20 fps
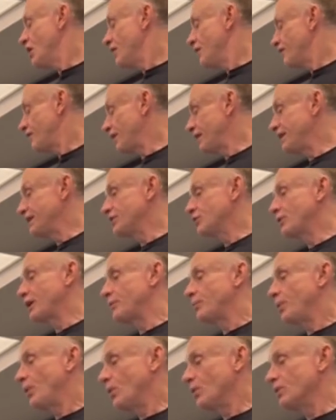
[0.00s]
Finding the
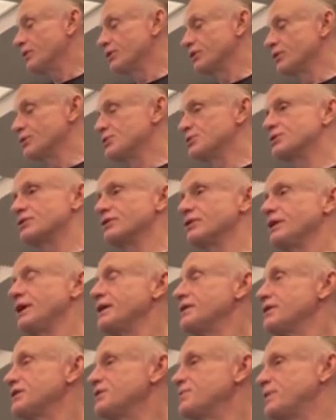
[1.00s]
right partners
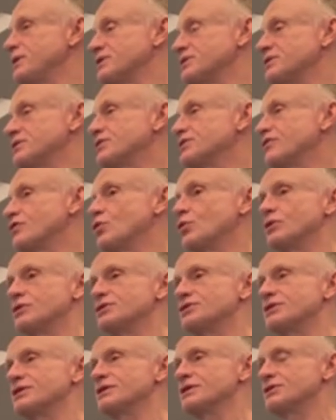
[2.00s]
in this business, of
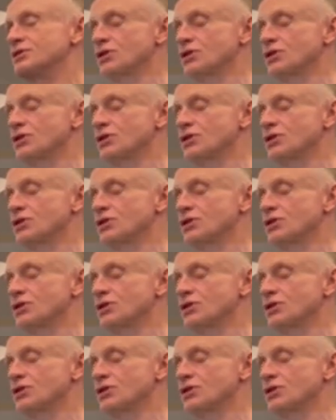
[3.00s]
course, is